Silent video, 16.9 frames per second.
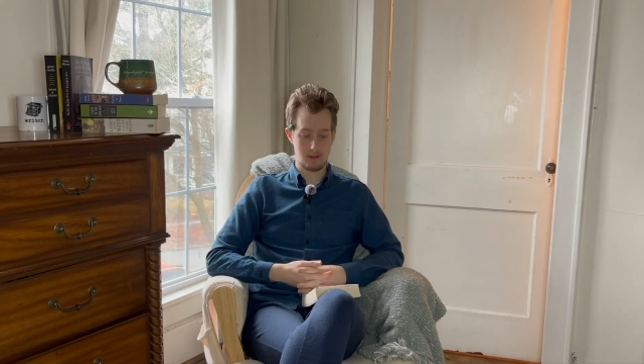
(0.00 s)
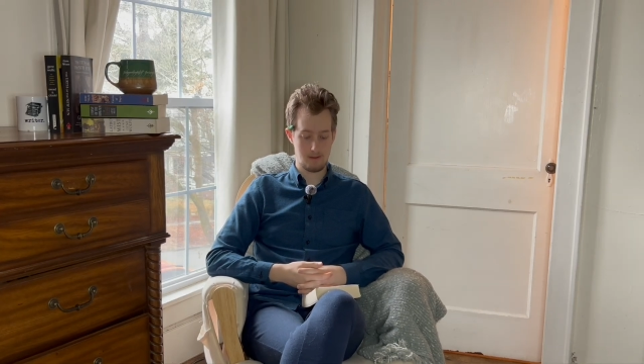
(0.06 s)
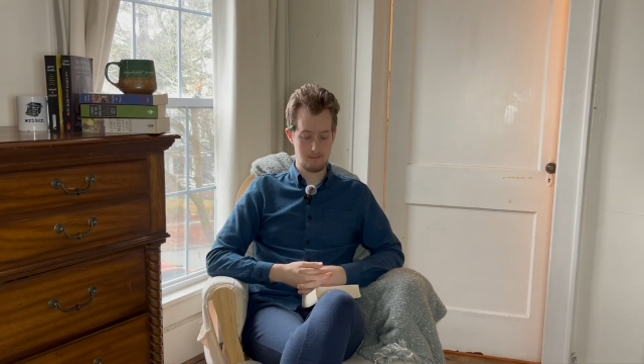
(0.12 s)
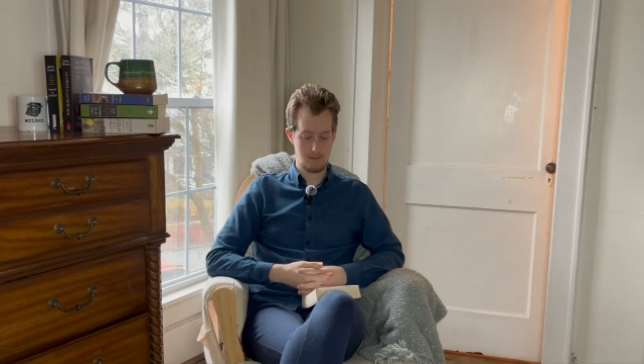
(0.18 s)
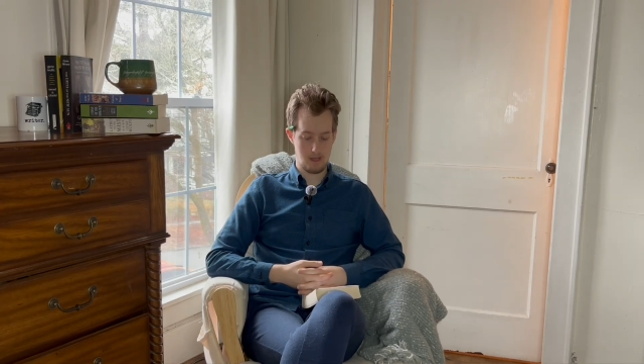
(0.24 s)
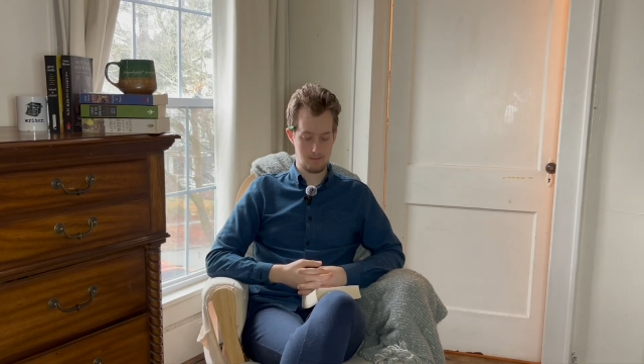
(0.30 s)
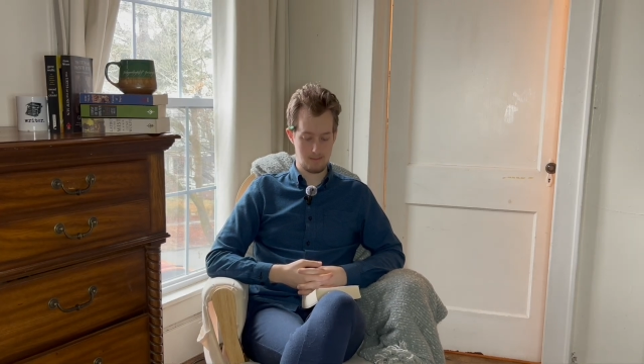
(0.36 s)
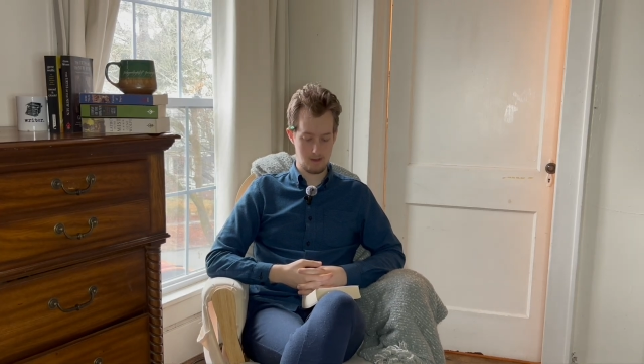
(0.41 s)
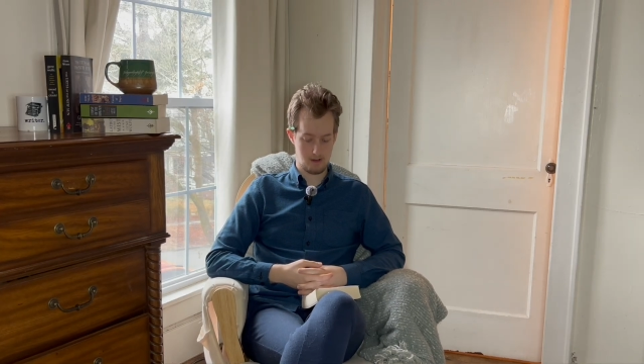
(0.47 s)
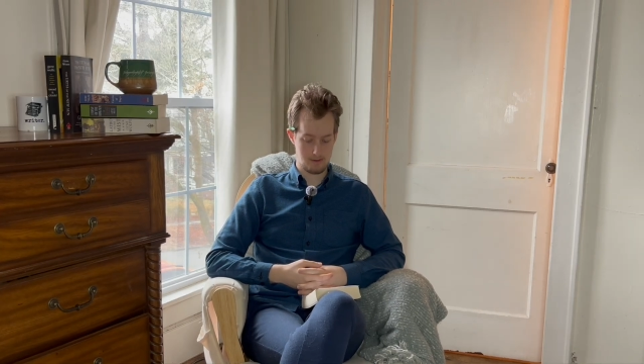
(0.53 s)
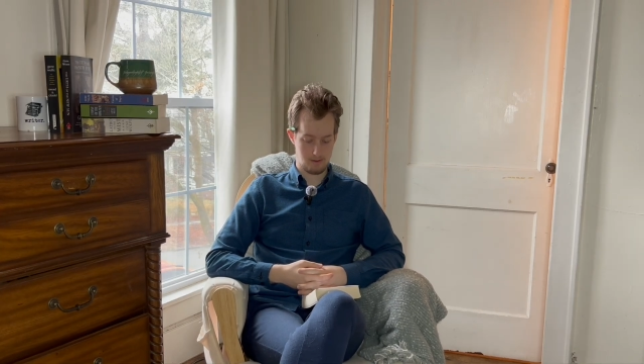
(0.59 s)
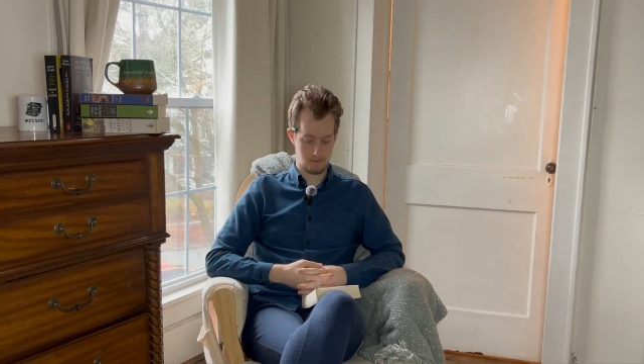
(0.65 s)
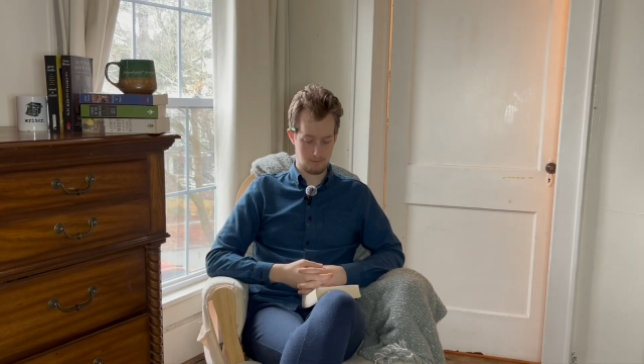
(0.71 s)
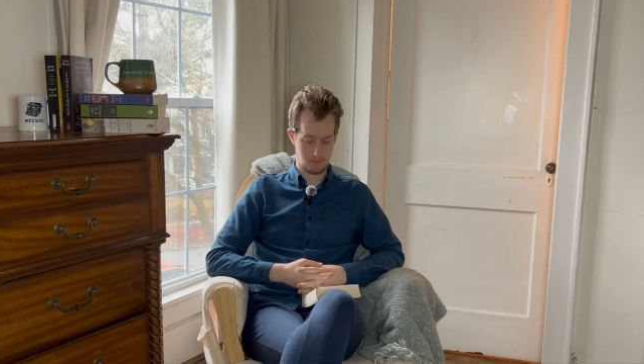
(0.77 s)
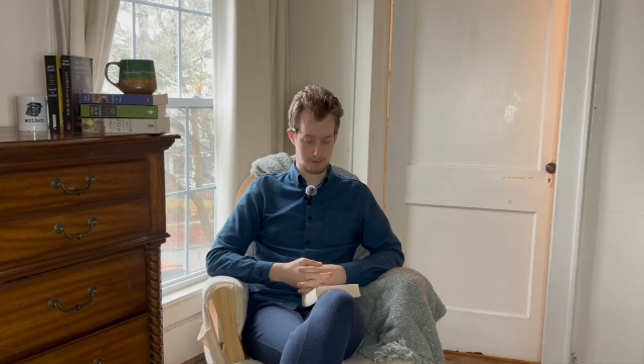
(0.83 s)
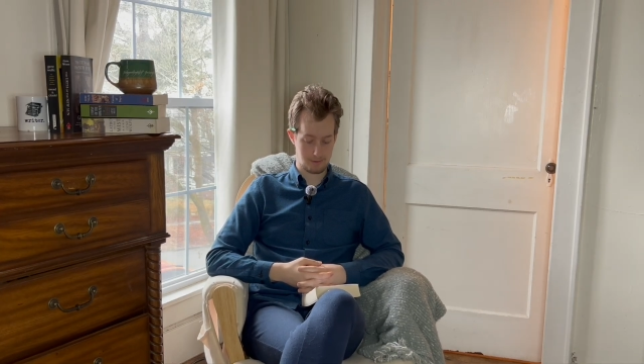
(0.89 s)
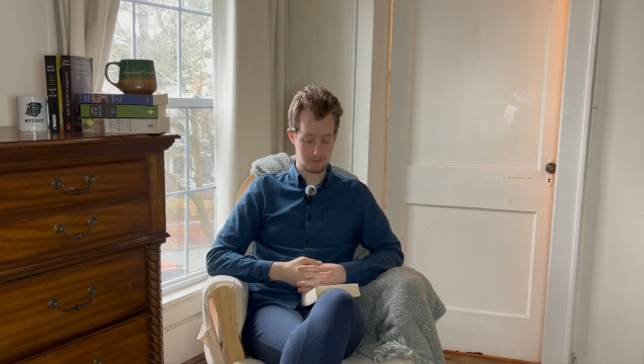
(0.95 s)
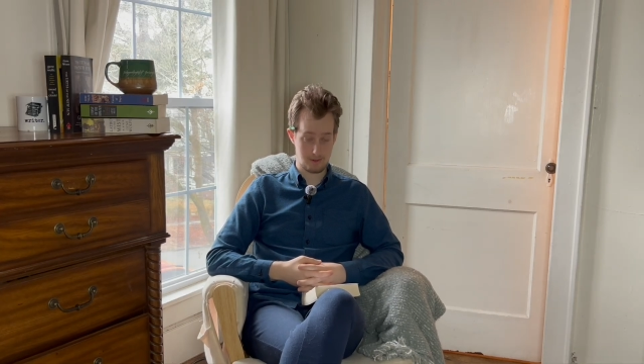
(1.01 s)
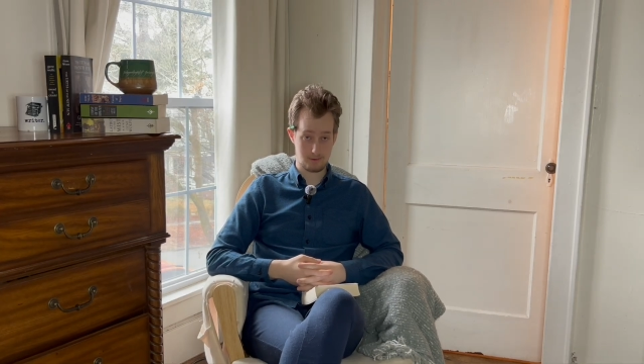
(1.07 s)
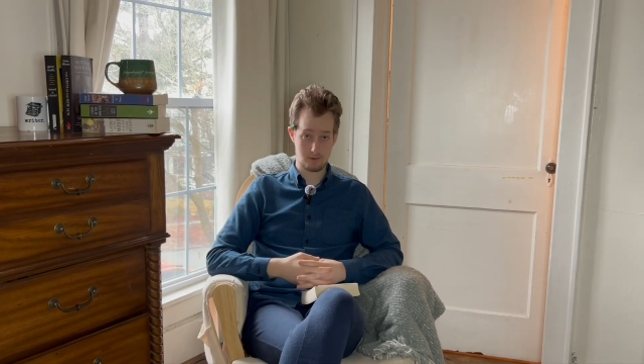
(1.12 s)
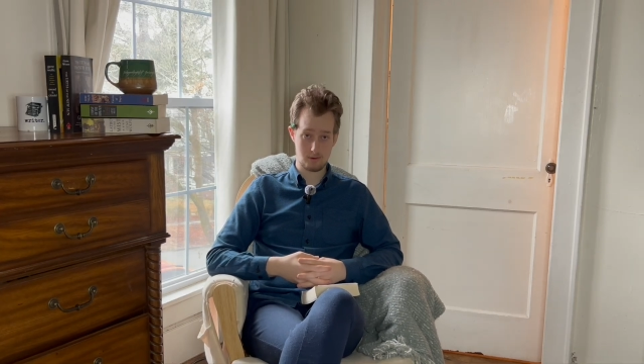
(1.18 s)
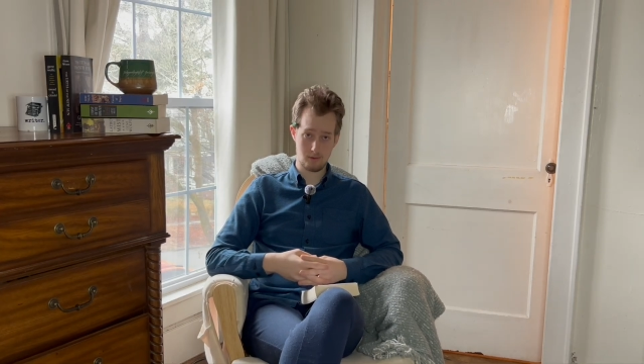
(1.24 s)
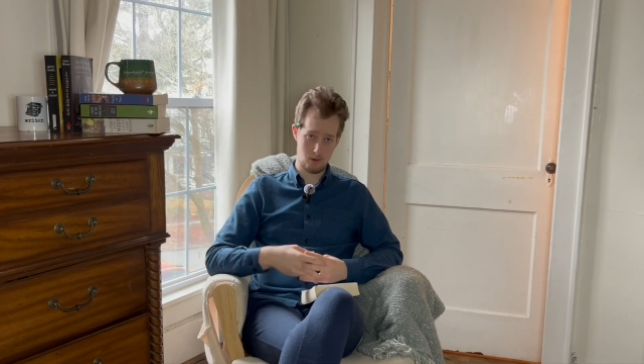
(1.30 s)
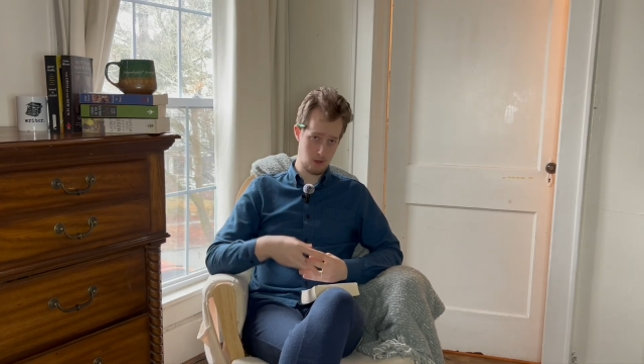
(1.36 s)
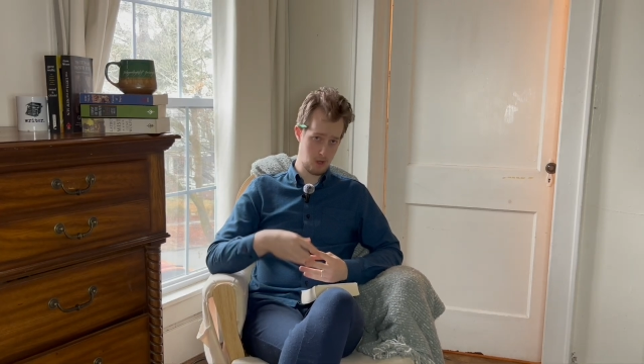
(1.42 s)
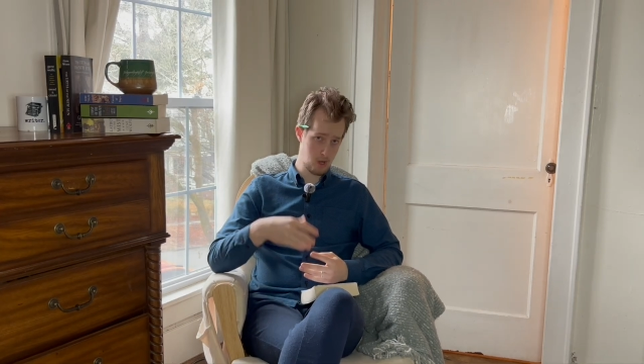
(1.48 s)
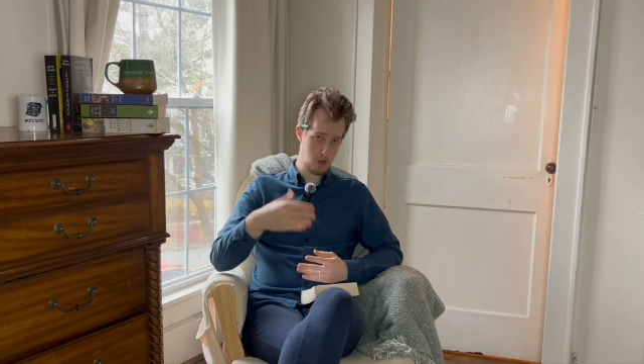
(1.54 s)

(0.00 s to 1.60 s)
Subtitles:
that maybe on your first read through